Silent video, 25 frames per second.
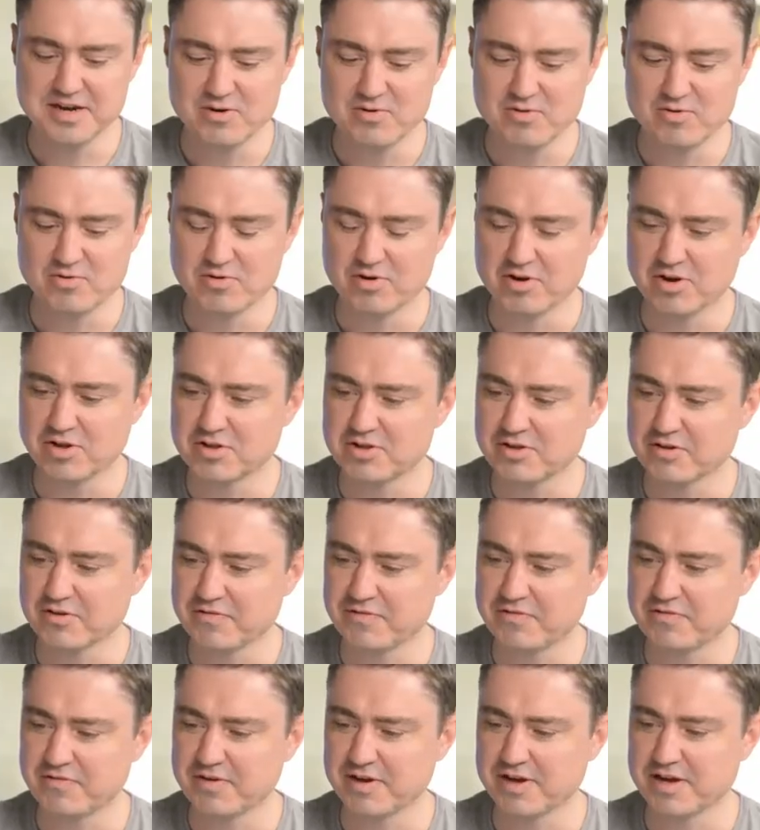know, a lot
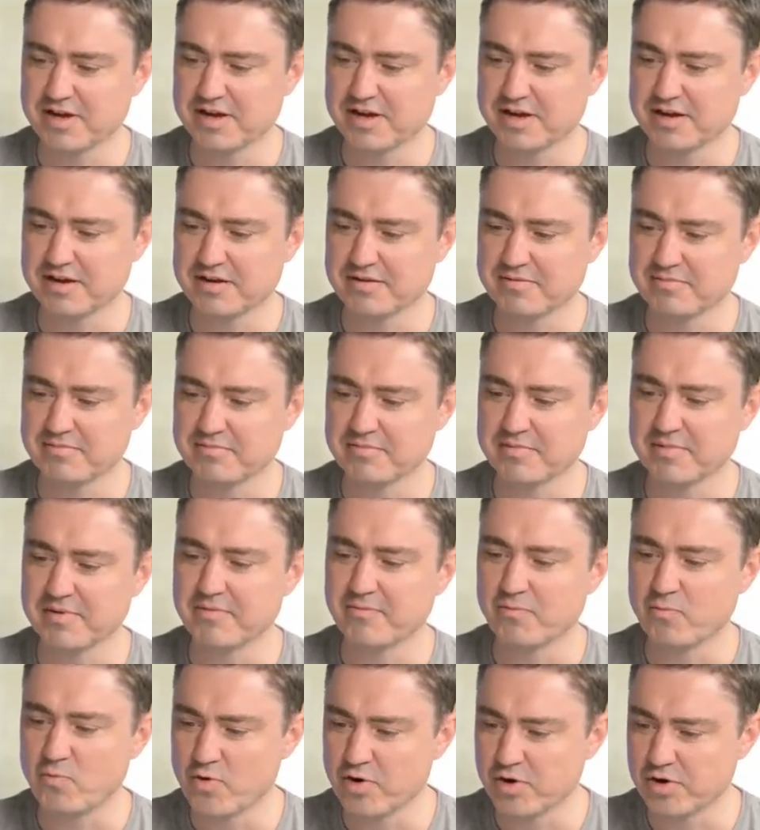of uh,
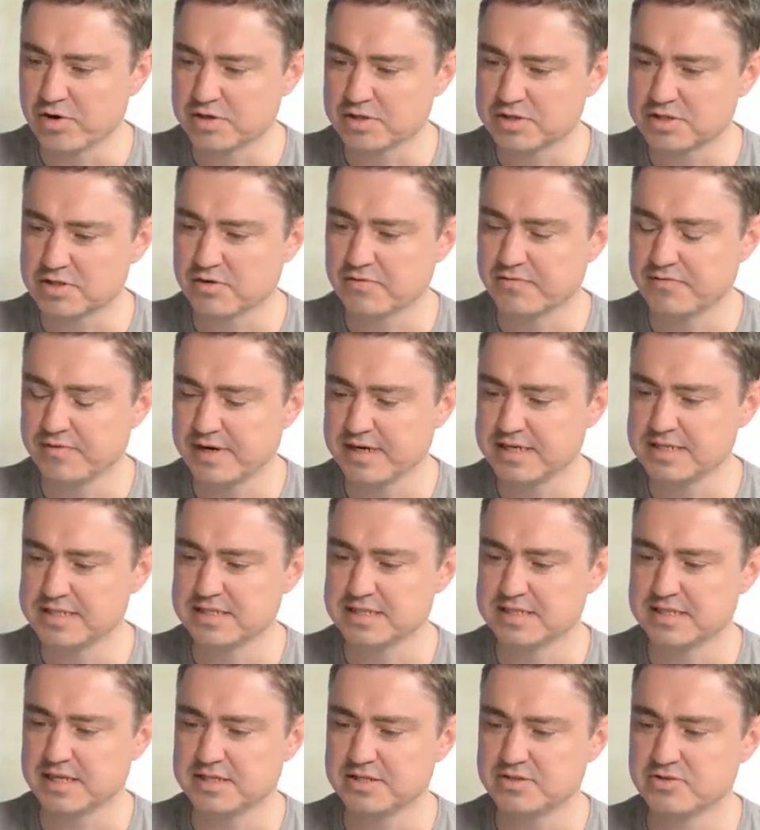words or
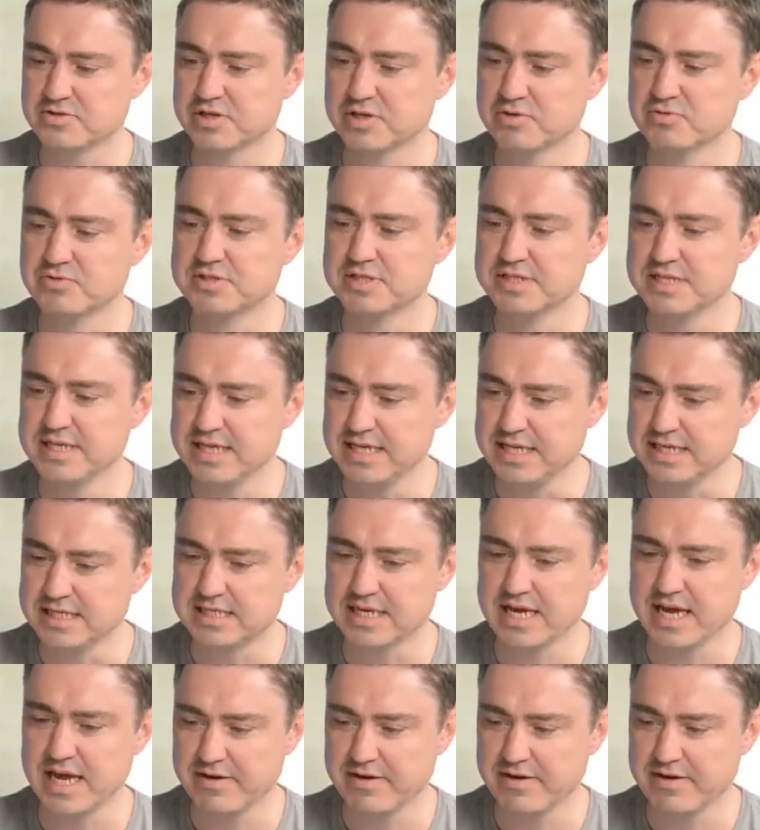phrases that you don't need